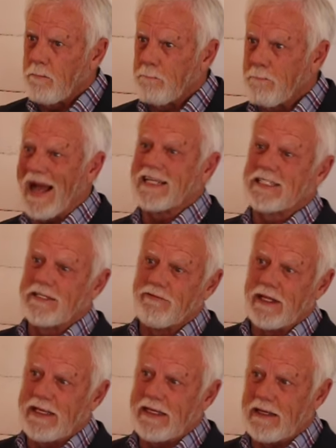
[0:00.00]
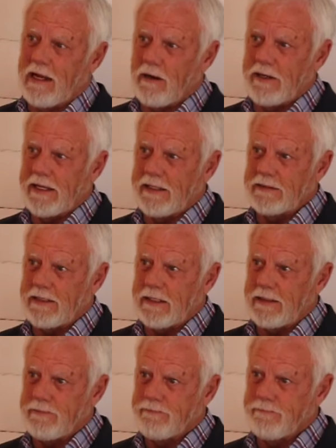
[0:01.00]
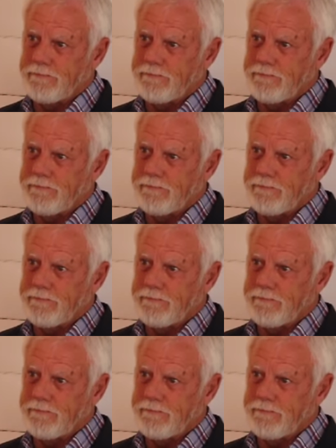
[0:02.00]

massively in our day and time.